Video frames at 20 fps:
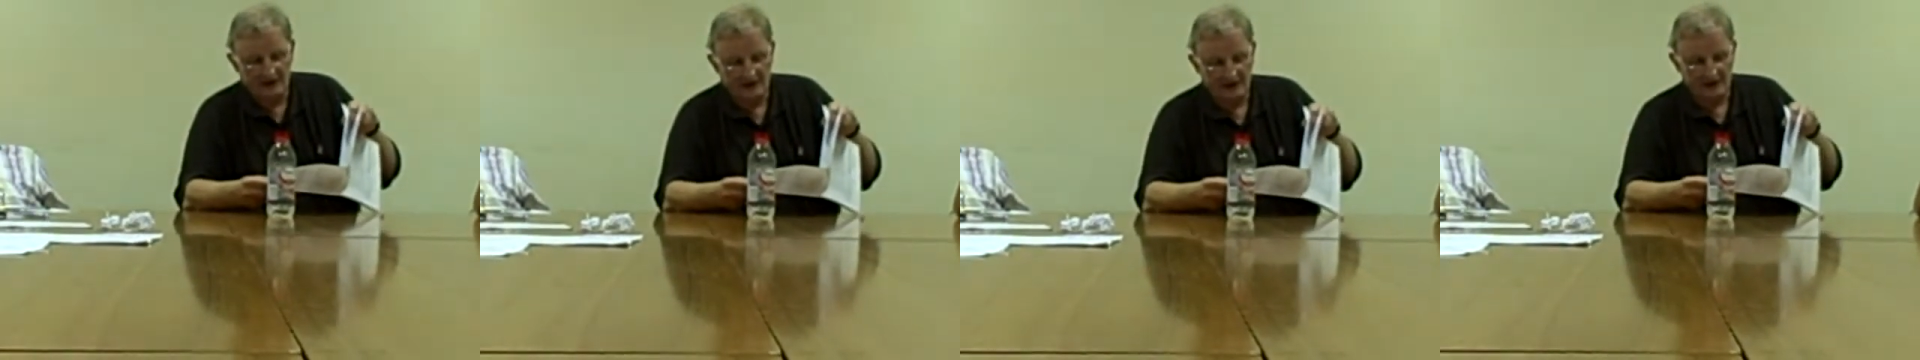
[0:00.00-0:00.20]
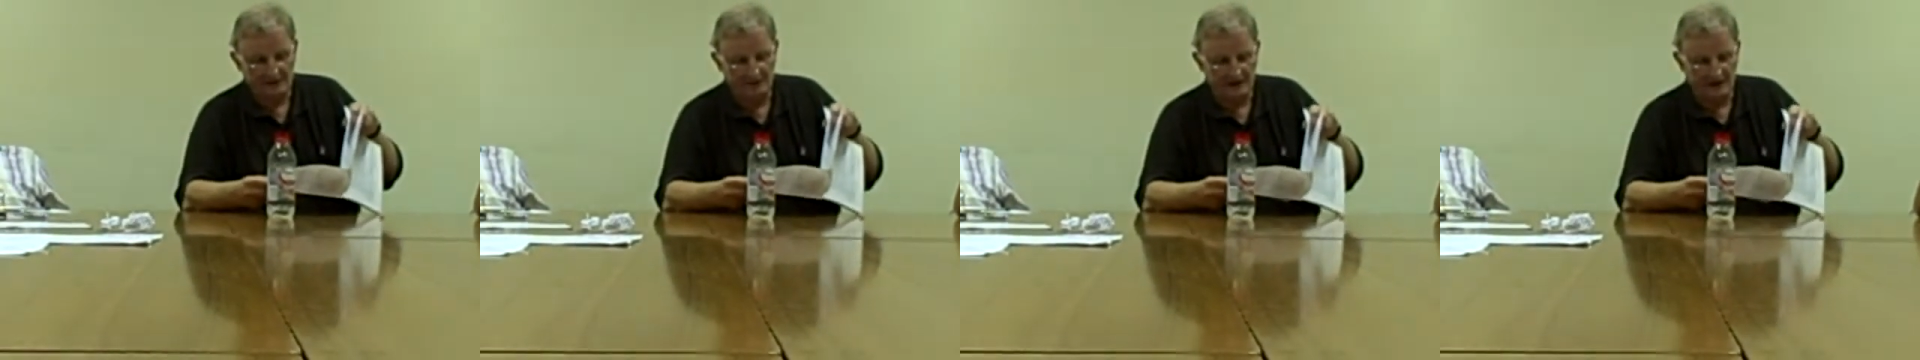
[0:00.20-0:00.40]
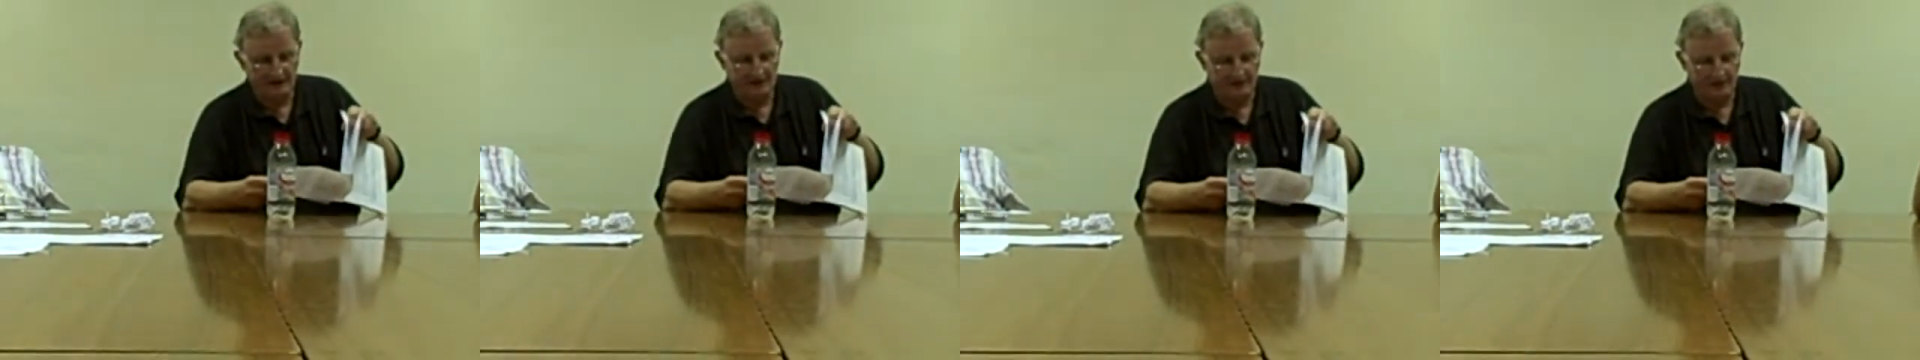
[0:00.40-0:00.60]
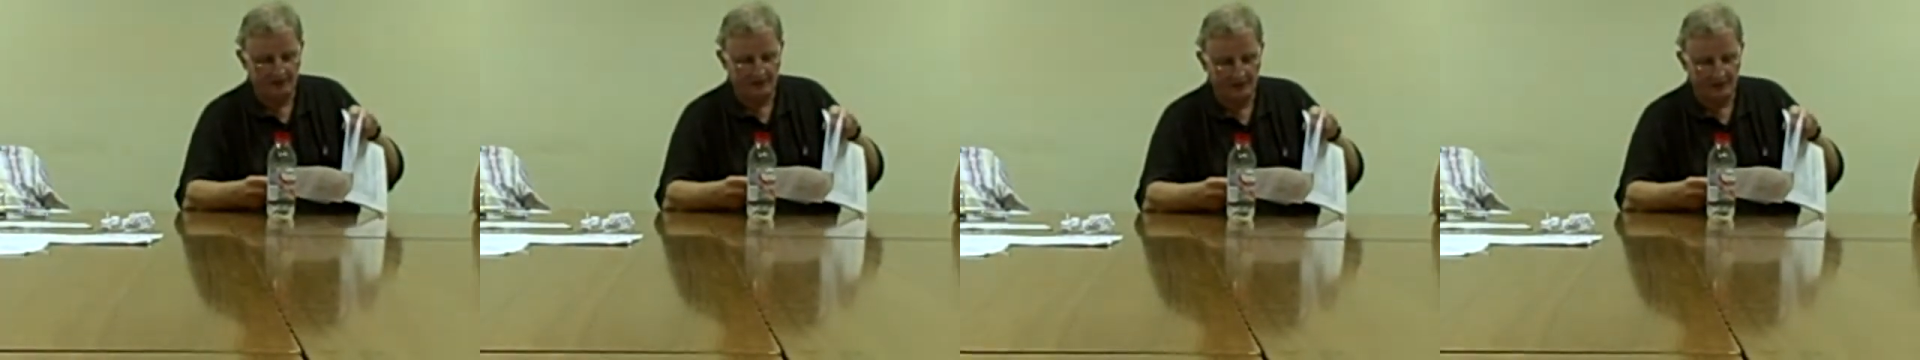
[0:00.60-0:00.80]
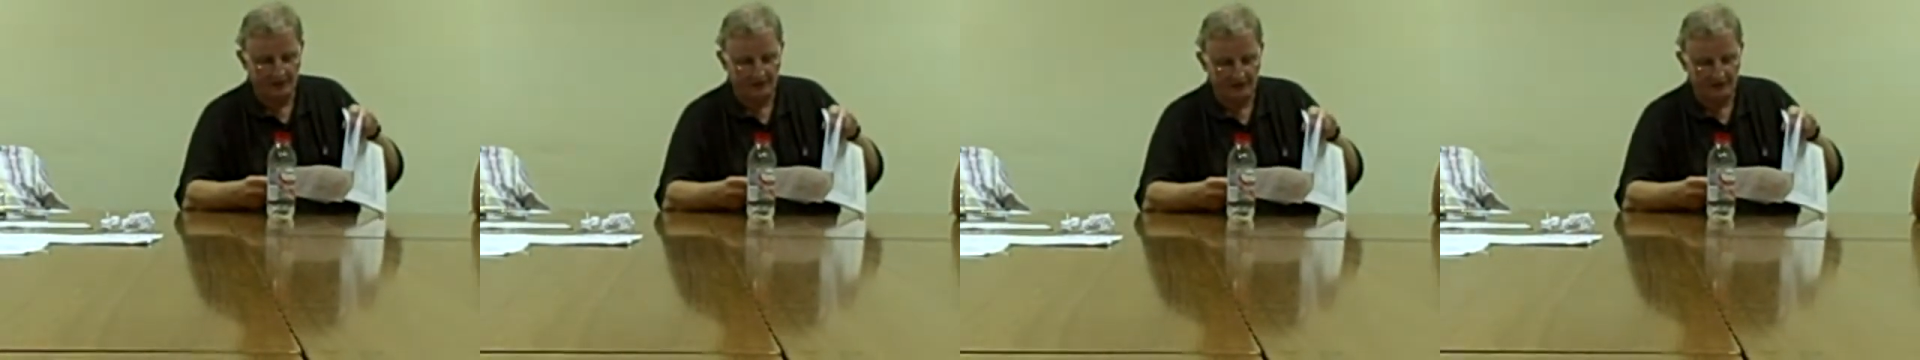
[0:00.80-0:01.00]
it makes the
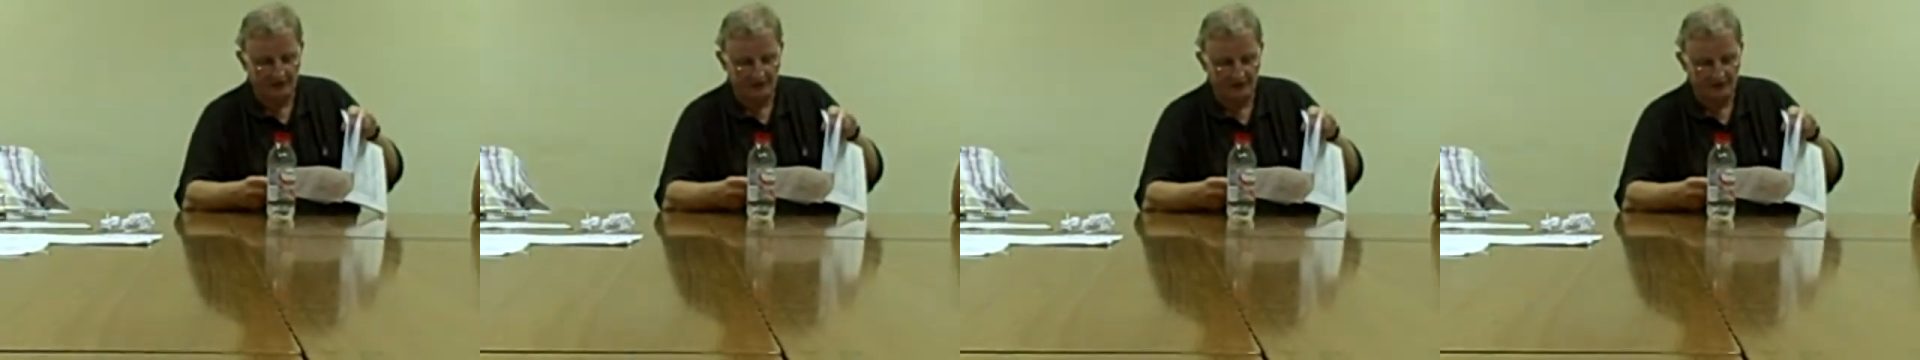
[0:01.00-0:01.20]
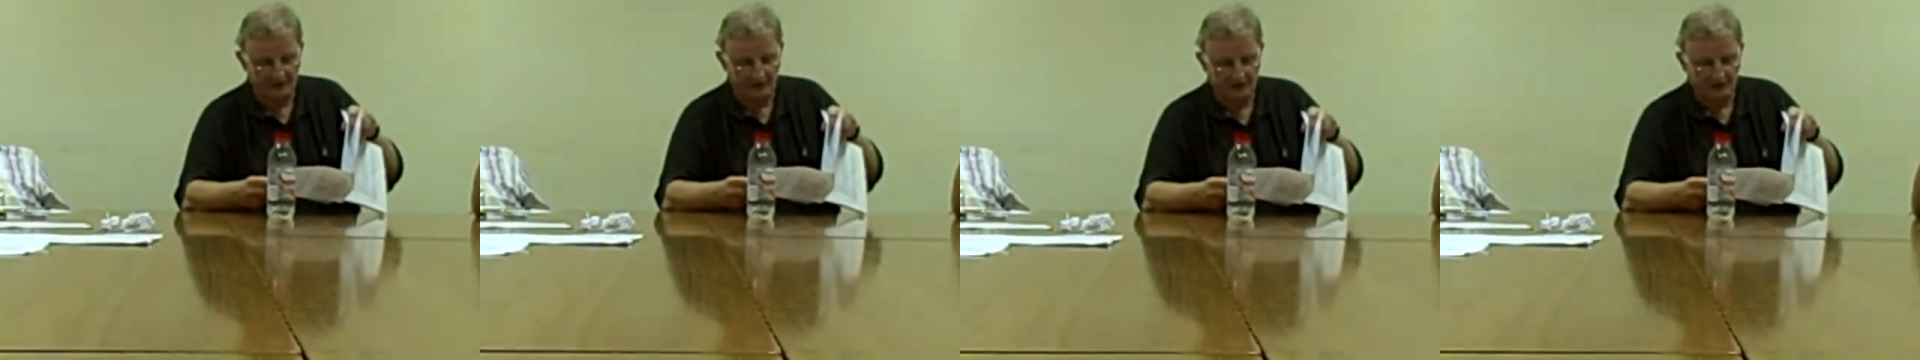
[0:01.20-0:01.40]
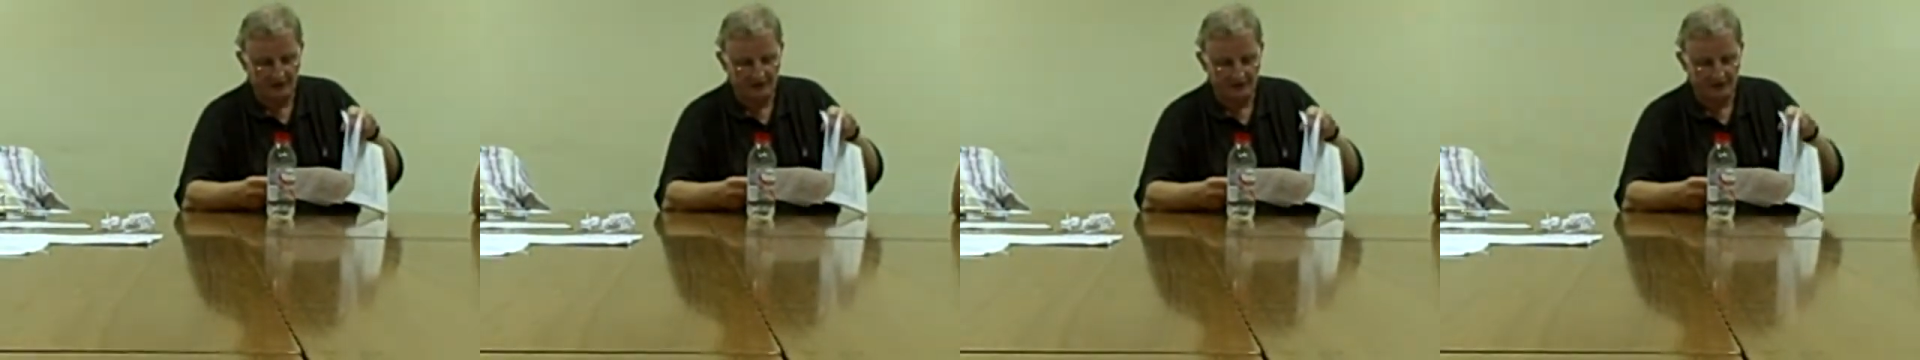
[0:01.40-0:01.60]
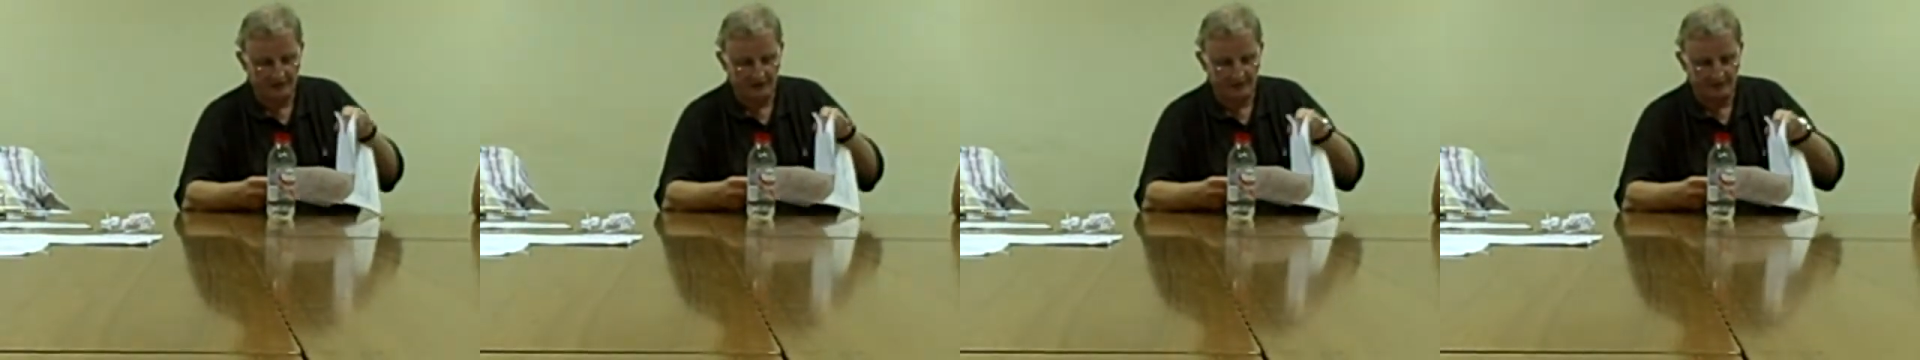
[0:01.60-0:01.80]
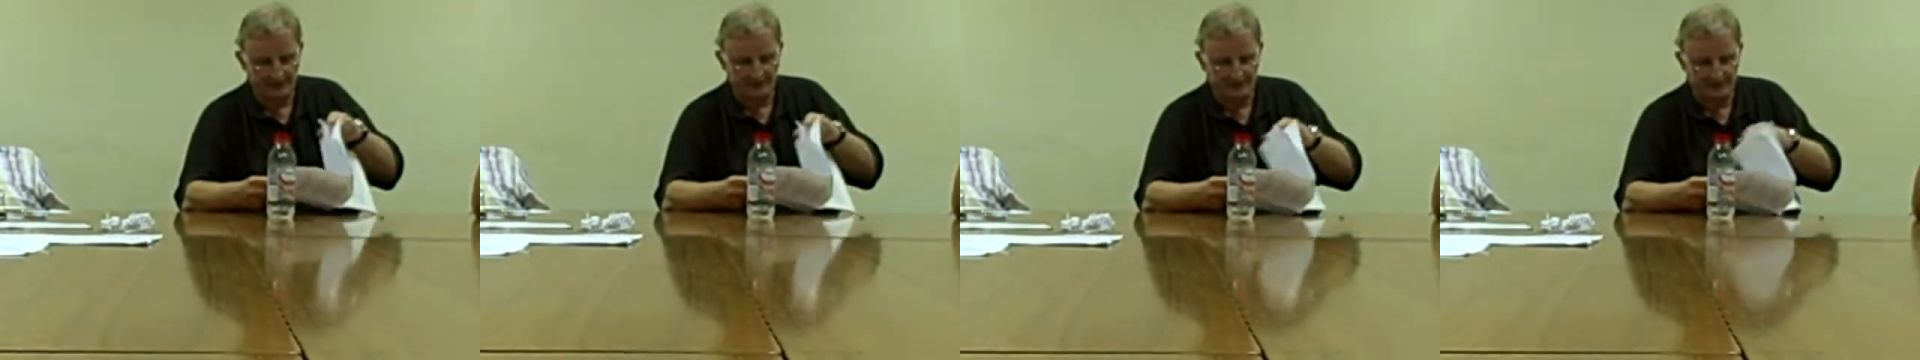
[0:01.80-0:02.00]
point that, you know, the
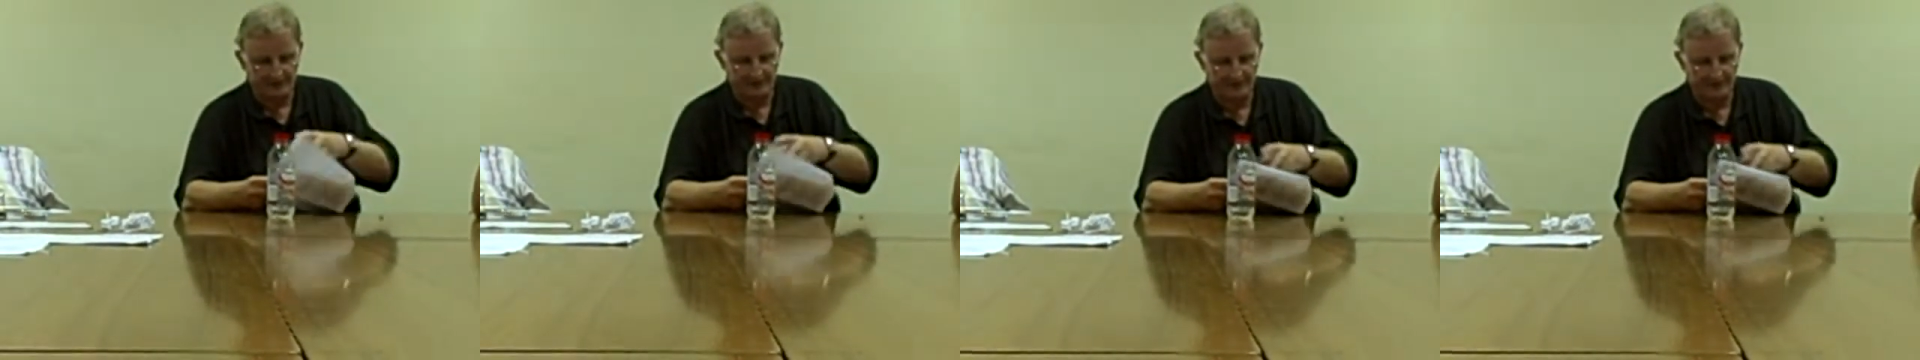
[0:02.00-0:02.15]
concept of